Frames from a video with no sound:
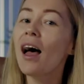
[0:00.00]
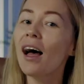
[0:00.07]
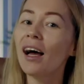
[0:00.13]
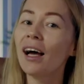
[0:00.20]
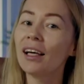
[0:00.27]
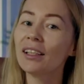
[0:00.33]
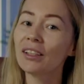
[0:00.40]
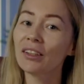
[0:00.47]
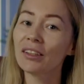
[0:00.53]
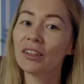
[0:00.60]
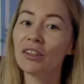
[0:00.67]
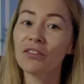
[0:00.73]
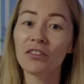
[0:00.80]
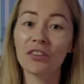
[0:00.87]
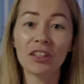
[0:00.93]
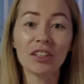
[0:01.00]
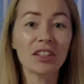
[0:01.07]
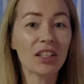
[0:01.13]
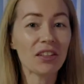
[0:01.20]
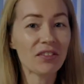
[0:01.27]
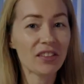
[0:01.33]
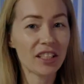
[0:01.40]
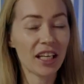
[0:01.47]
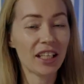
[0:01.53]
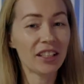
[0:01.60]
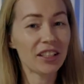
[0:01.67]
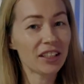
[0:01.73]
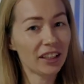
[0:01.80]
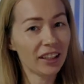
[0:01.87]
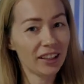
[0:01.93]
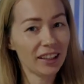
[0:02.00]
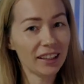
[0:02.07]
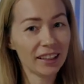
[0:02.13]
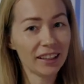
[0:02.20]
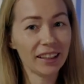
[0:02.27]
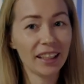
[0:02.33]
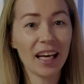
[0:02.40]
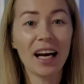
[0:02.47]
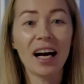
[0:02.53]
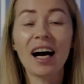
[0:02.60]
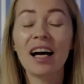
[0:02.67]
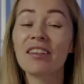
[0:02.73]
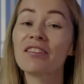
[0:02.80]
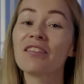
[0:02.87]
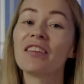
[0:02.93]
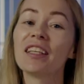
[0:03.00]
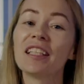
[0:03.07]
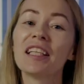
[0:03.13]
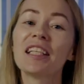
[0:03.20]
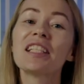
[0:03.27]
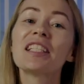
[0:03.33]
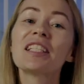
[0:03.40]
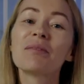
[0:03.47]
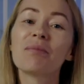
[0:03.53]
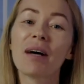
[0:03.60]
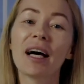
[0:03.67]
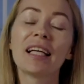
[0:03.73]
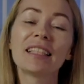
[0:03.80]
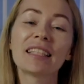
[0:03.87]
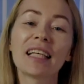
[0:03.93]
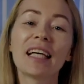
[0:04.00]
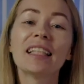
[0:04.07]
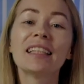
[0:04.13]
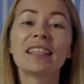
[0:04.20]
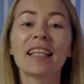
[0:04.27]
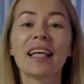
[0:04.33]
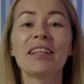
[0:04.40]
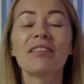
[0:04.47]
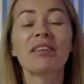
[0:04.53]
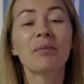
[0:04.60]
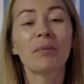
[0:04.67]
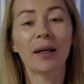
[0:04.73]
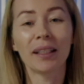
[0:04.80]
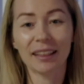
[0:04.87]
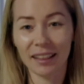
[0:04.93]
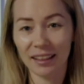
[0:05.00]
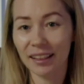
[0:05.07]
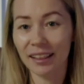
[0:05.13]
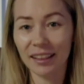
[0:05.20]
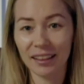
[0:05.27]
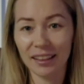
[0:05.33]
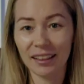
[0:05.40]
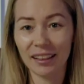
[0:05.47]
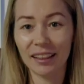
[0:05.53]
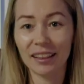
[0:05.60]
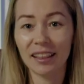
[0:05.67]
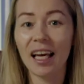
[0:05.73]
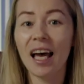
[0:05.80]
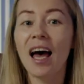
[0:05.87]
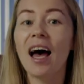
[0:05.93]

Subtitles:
And on the 1st of January this year, I finished my 10-day Vipassana retreat.